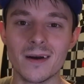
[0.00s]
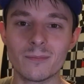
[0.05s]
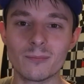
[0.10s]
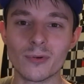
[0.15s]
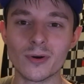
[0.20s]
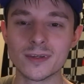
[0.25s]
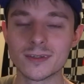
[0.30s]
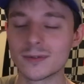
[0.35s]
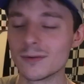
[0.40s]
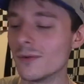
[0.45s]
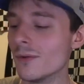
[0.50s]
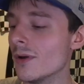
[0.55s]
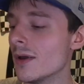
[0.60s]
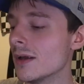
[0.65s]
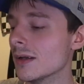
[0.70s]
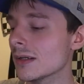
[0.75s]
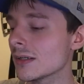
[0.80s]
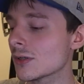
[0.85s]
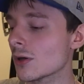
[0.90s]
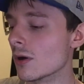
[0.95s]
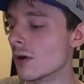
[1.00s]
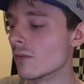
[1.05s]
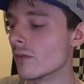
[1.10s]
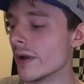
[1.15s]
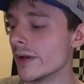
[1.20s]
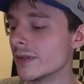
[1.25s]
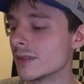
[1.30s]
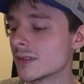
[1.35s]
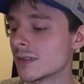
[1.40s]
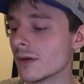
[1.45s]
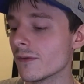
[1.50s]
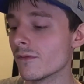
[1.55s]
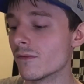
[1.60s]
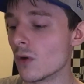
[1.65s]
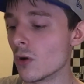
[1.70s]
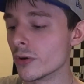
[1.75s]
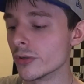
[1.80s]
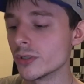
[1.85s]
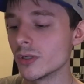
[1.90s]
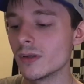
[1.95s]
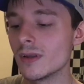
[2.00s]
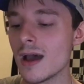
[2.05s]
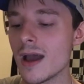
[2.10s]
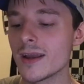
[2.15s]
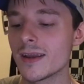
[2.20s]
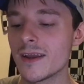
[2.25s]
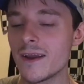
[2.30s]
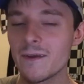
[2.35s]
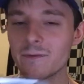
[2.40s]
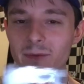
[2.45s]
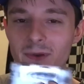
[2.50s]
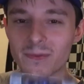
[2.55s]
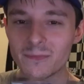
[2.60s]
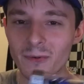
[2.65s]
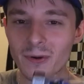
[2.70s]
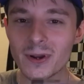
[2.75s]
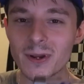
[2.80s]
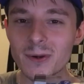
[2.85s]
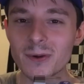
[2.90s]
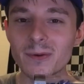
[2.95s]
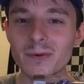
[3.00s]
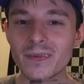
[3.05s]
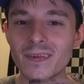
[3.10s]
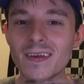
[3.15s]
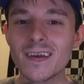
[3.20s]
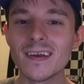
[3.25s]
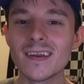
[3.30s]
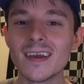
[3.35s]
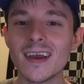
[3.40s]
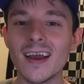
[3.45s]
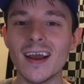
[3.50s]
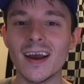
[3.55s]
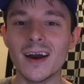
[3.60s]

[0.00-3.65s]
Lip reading: Bristol dirt raced version diecast, but it's pretty cool seeing